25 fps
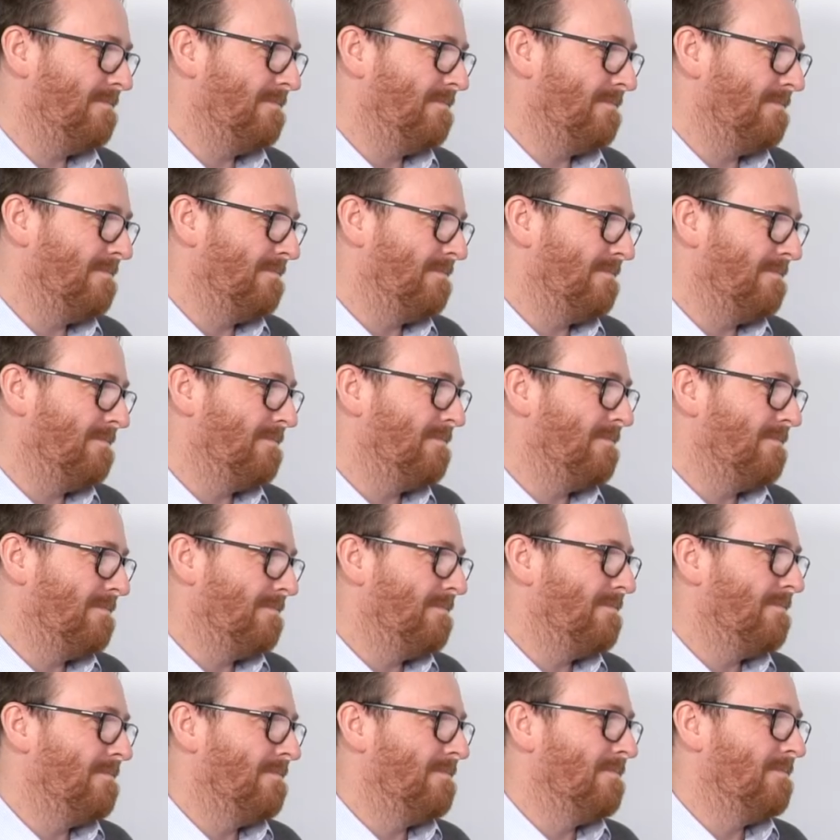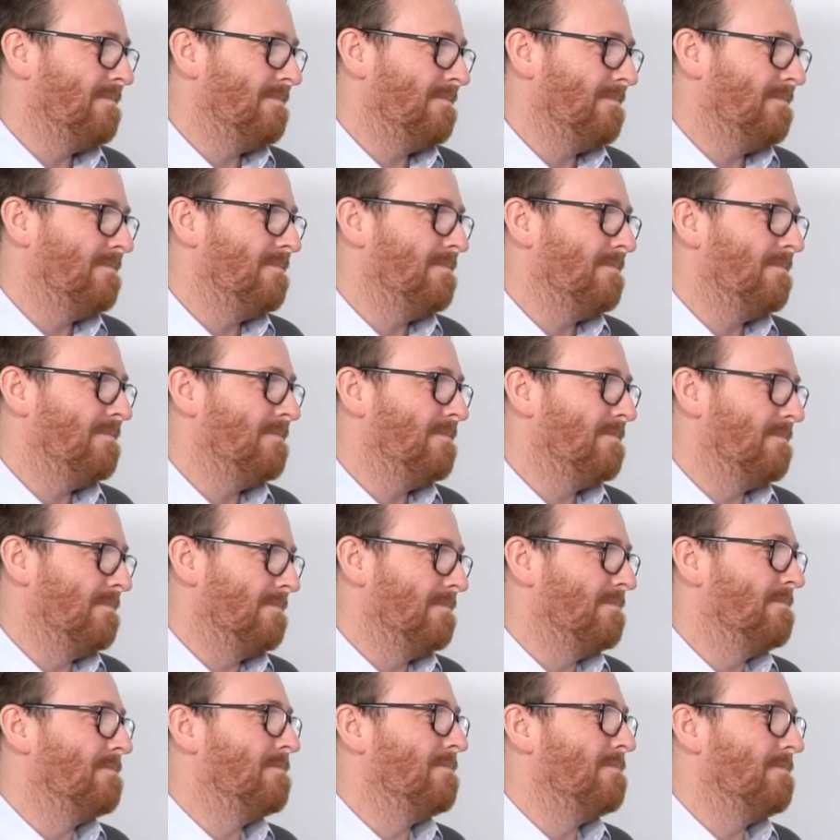
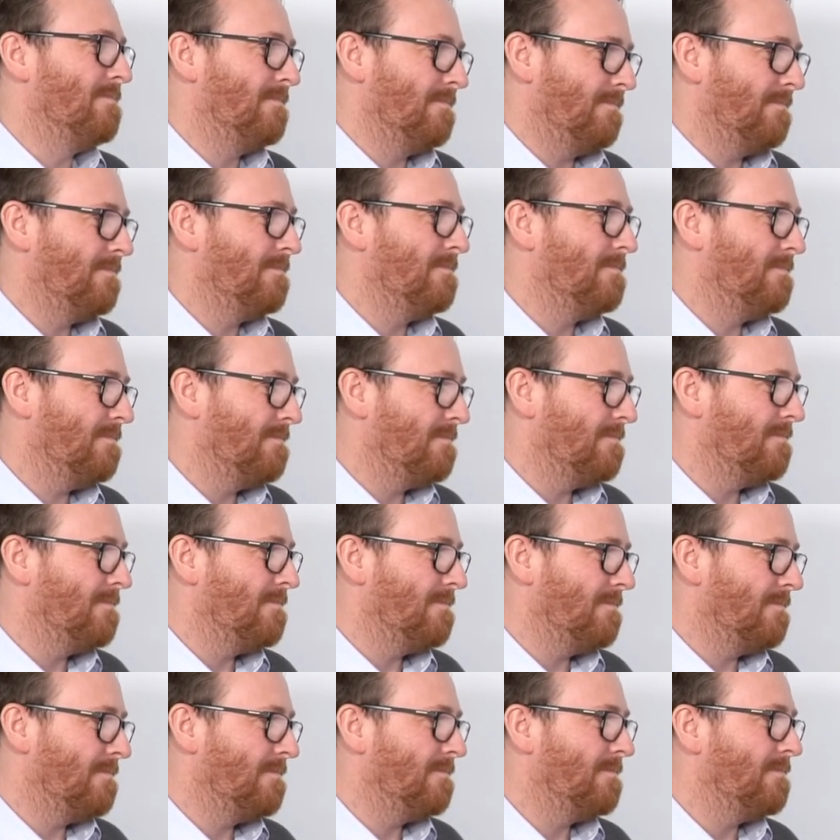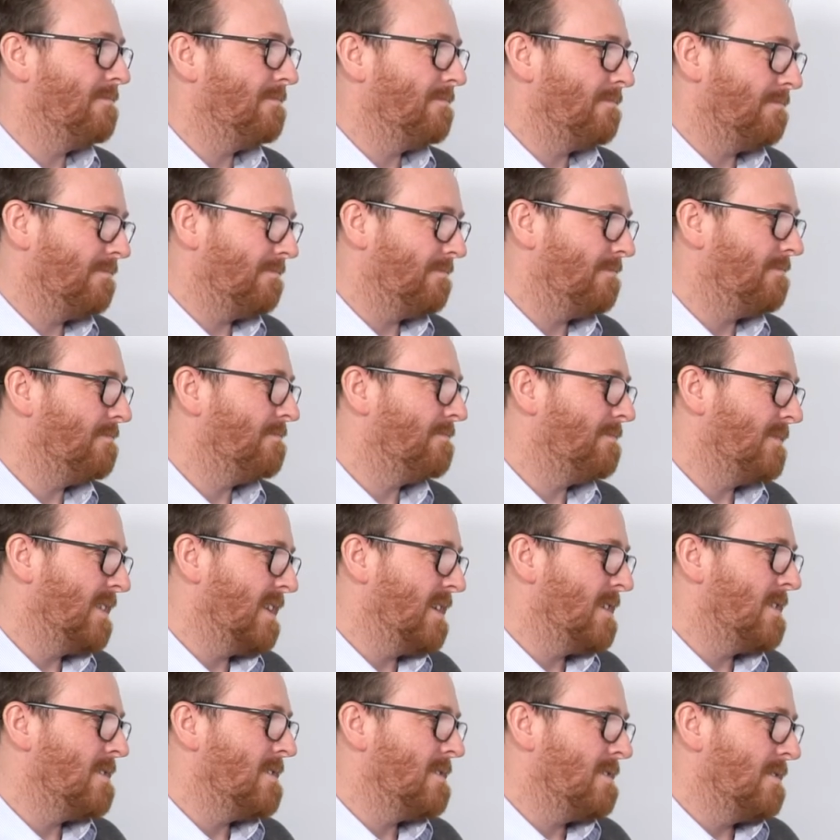
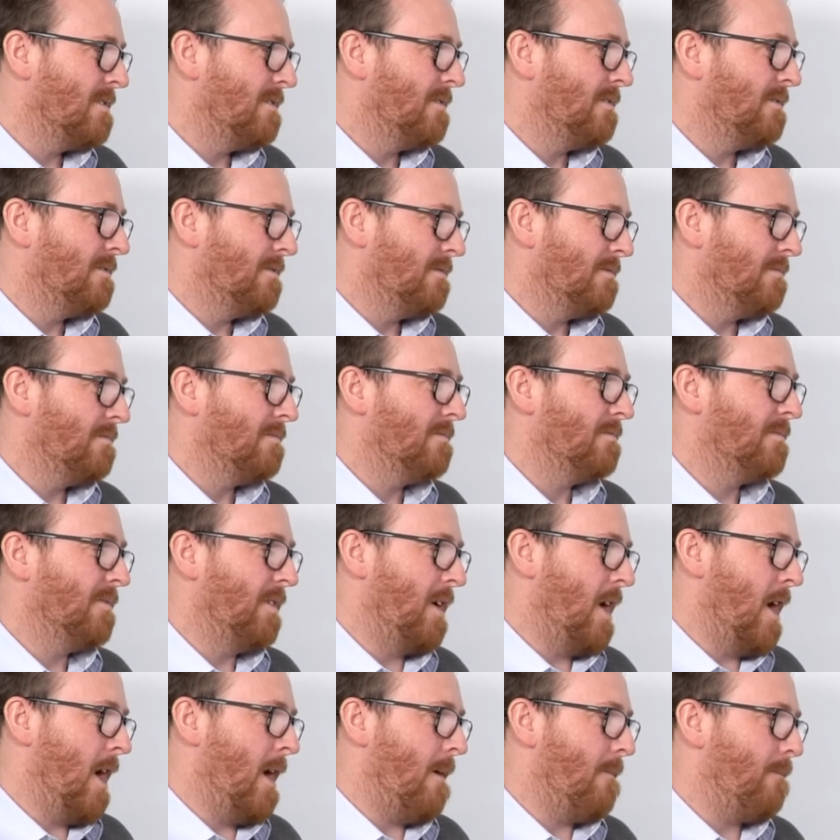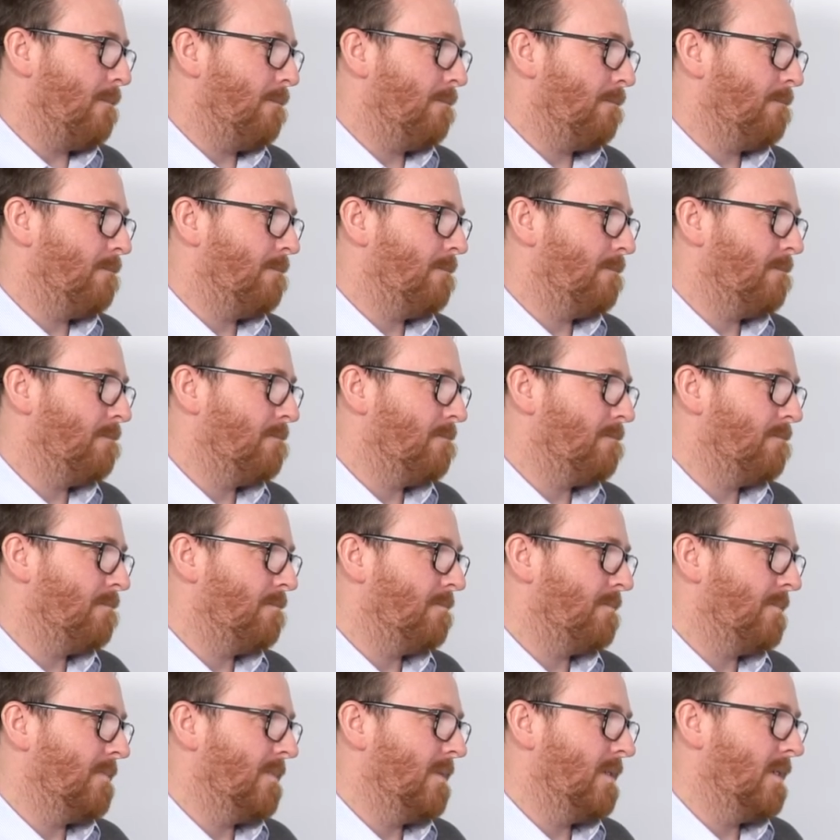
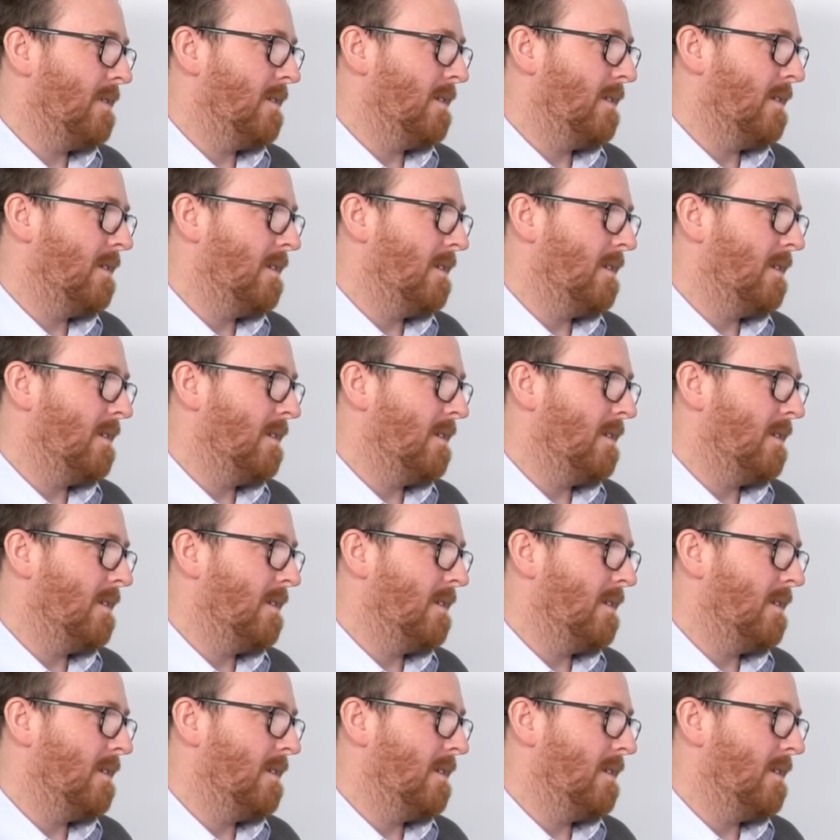[no speech]